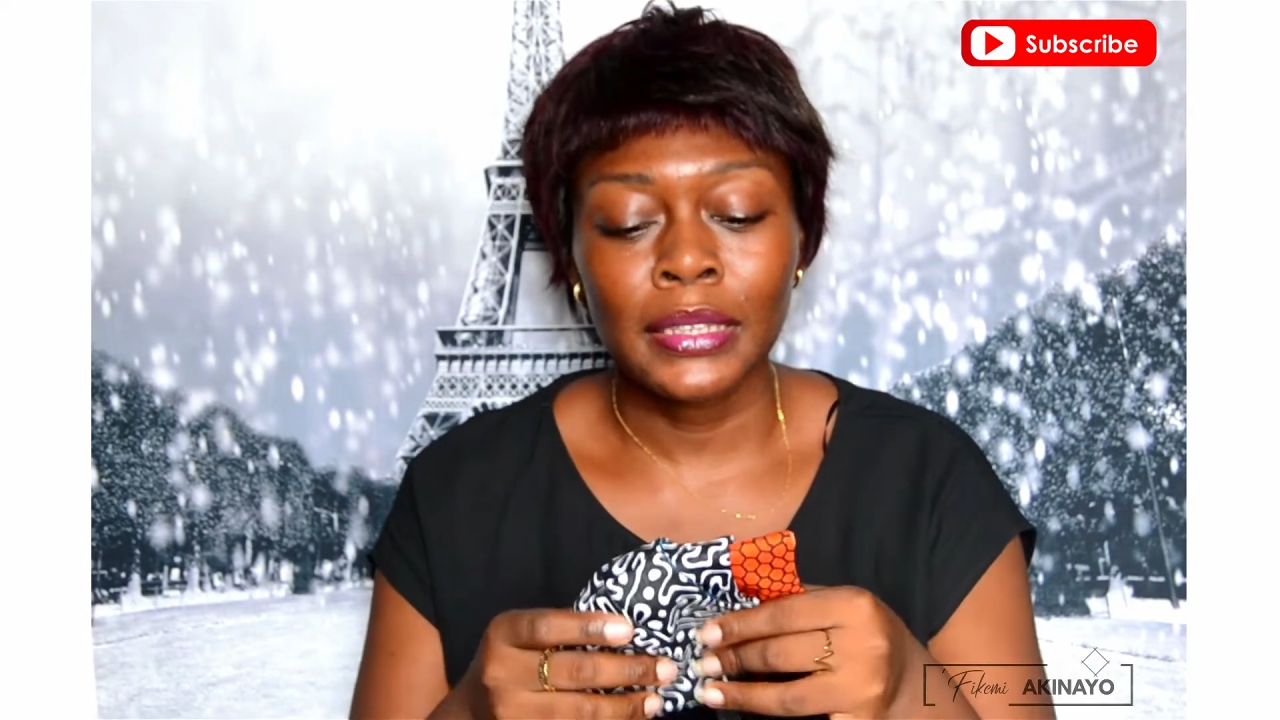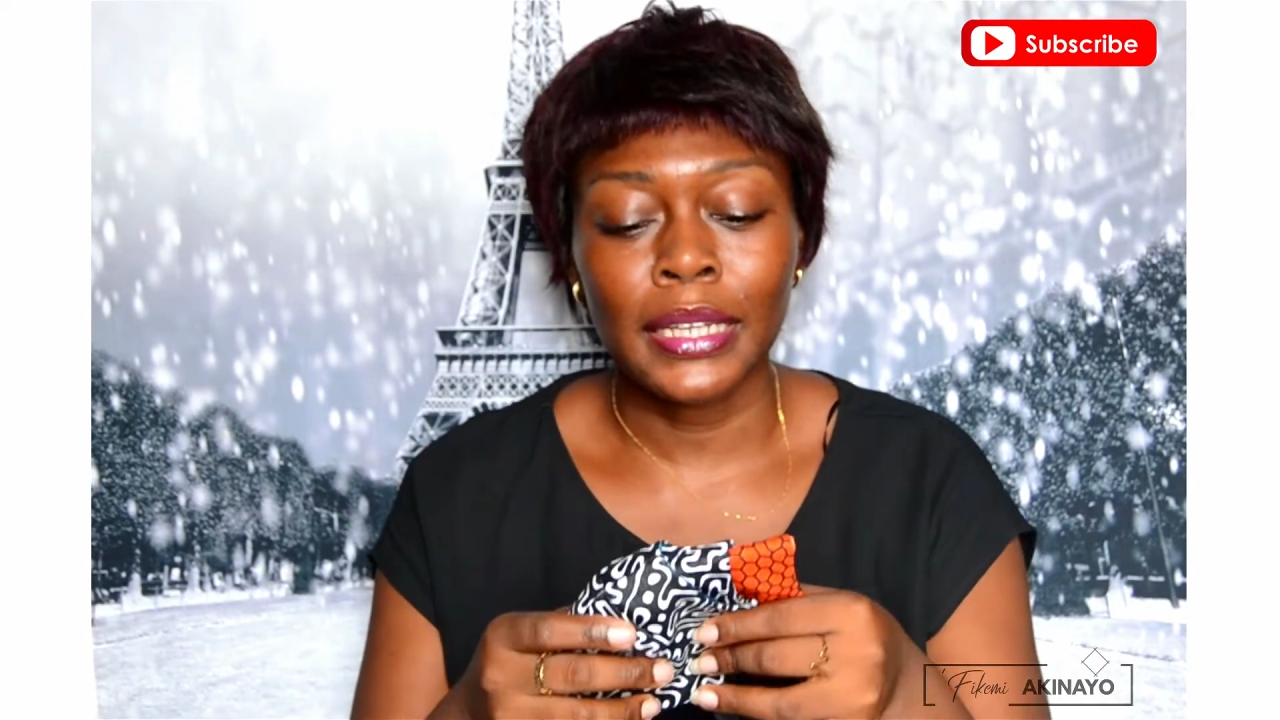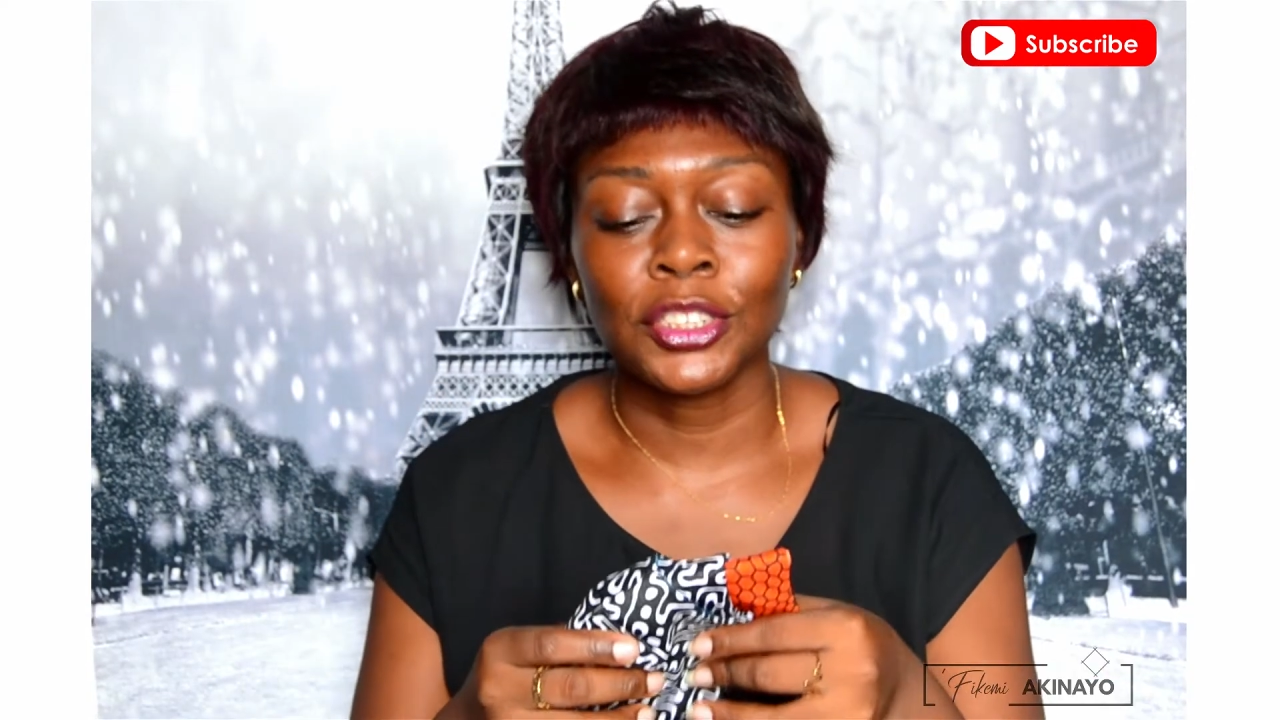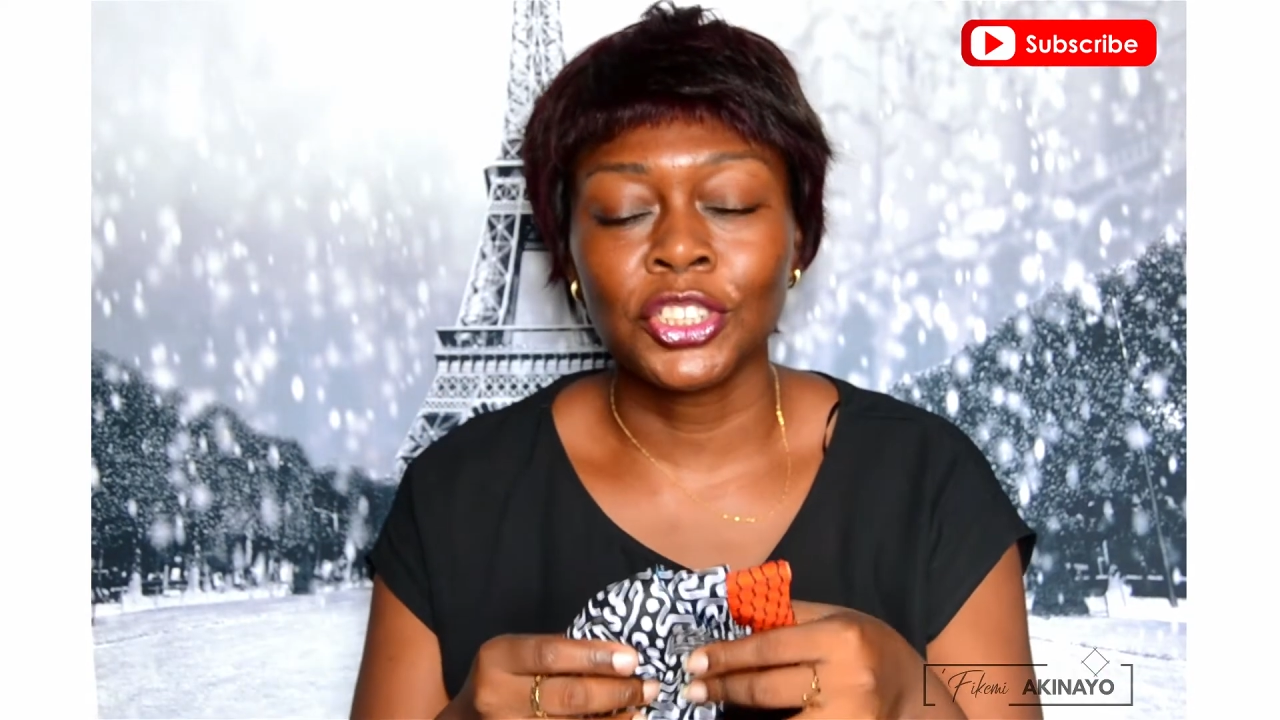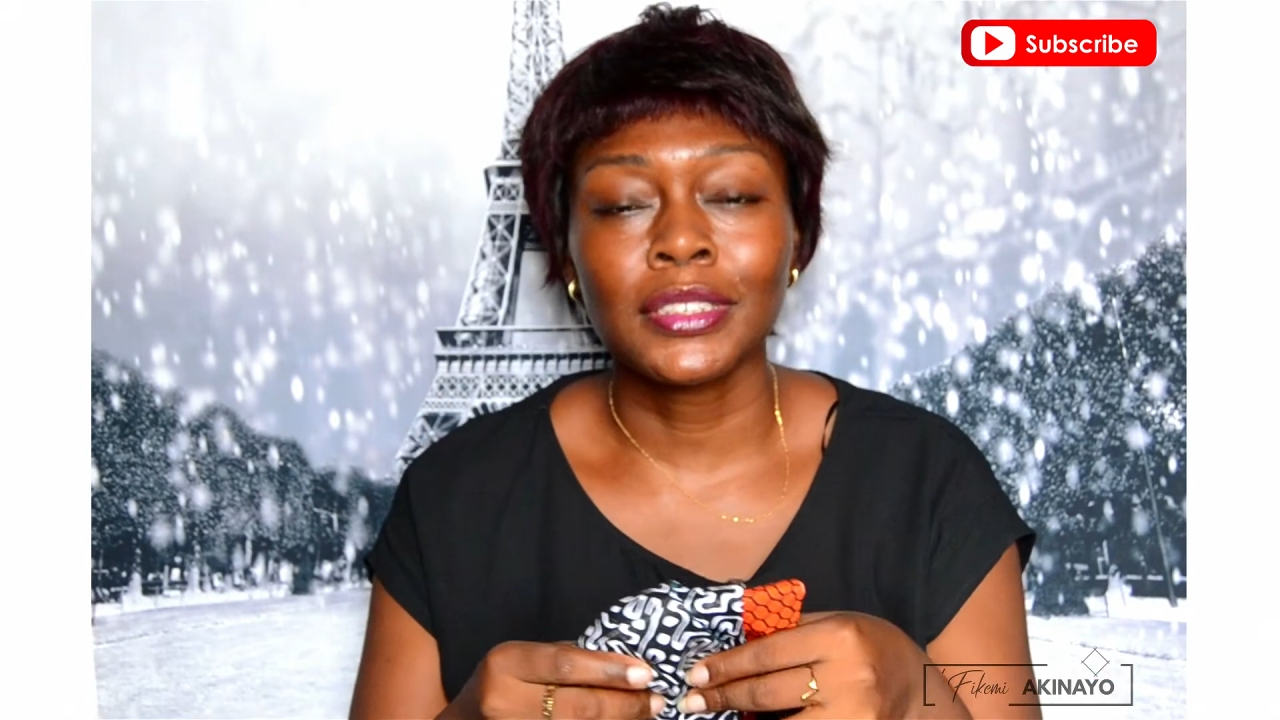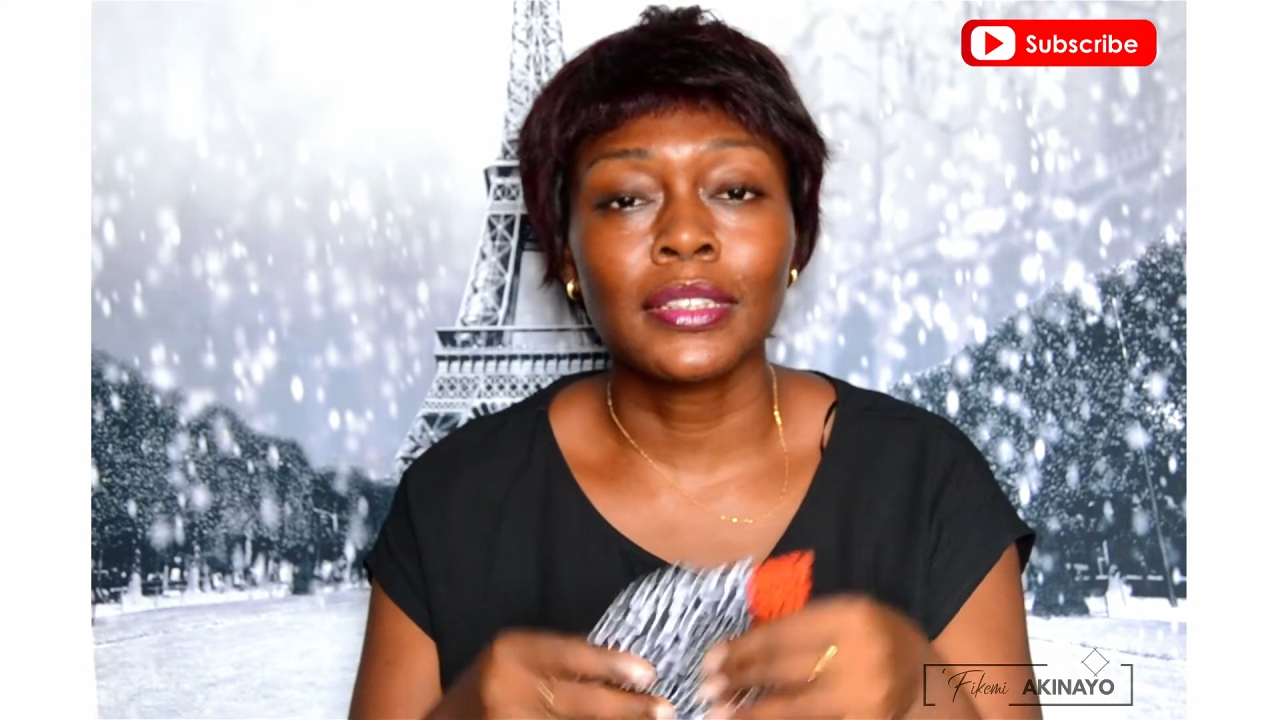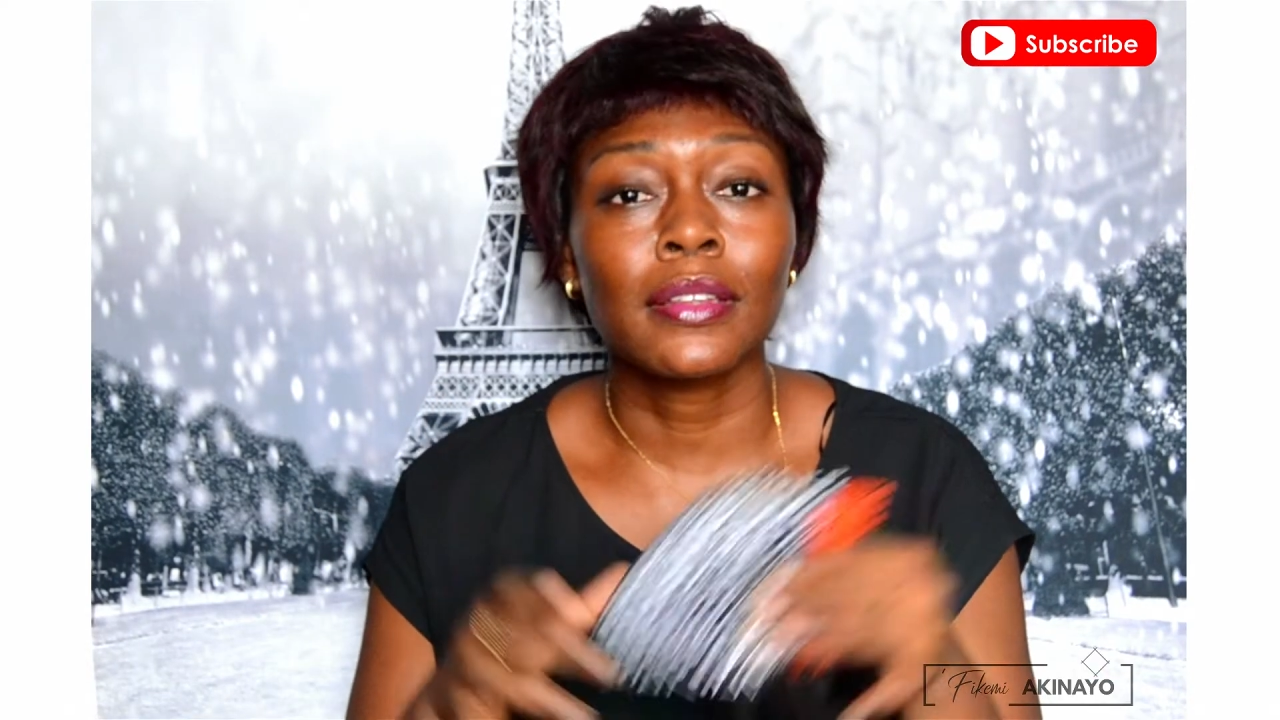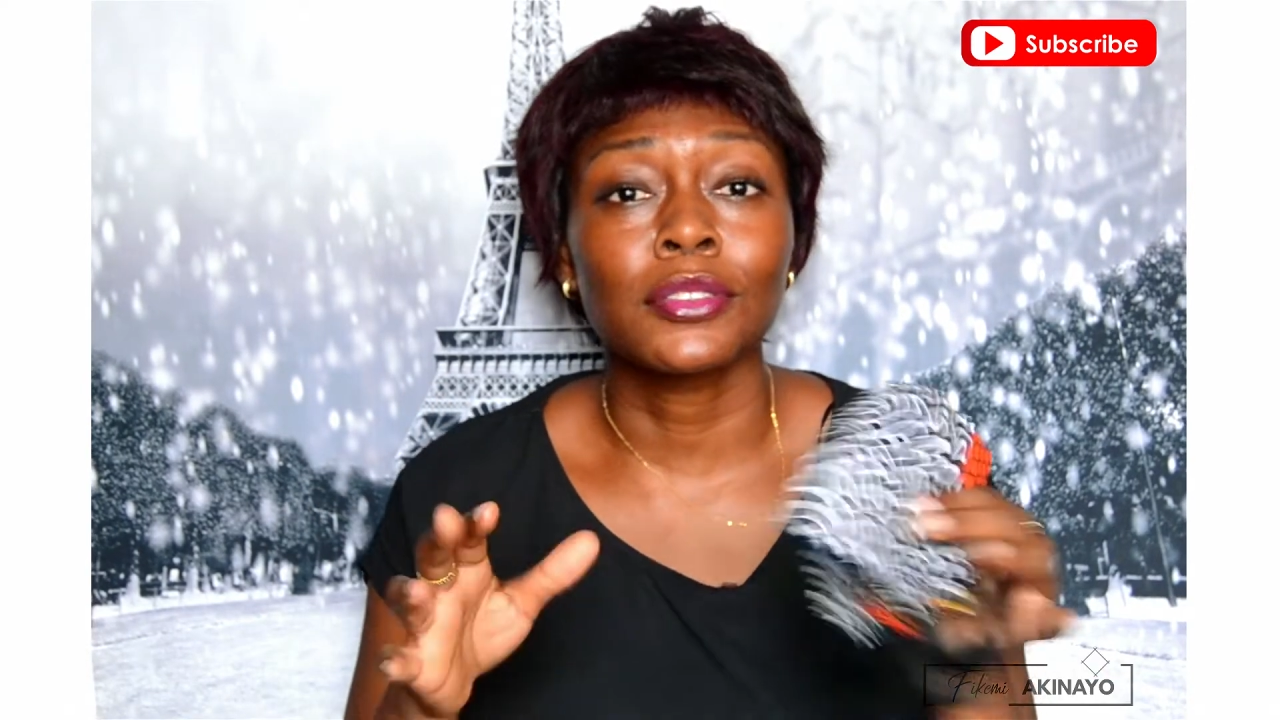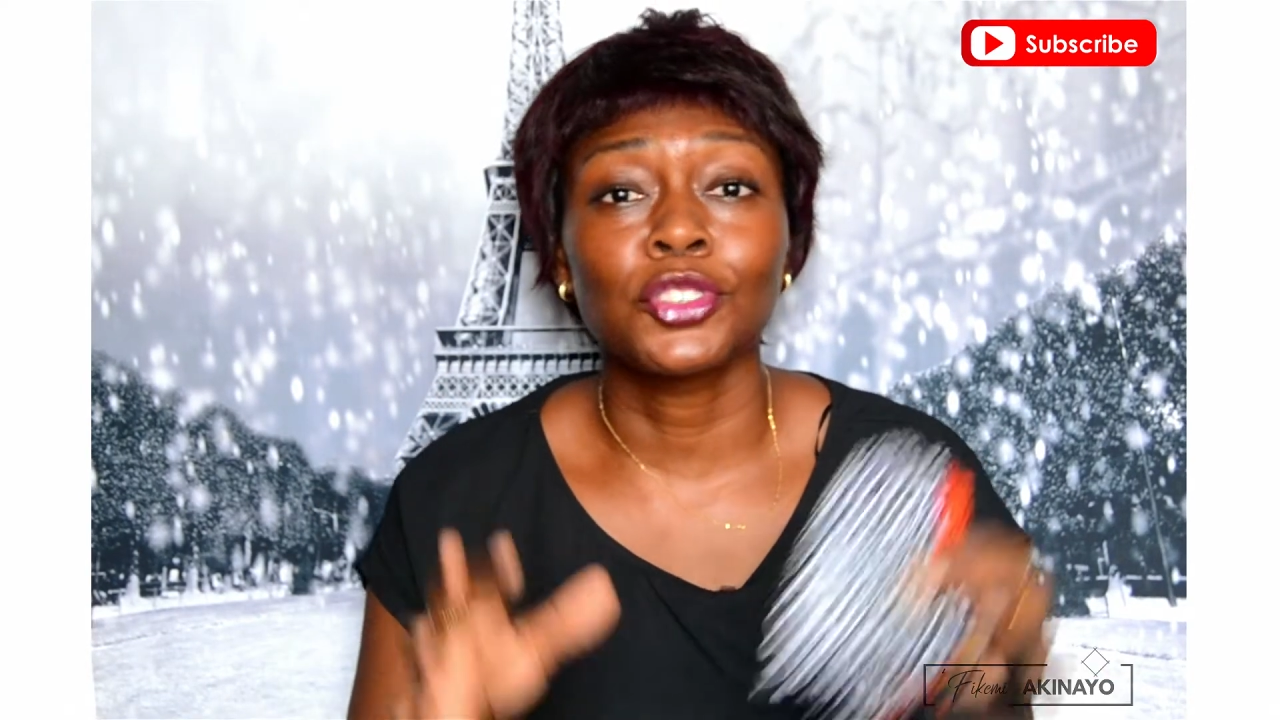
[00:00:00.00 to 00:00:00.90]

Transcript: and just the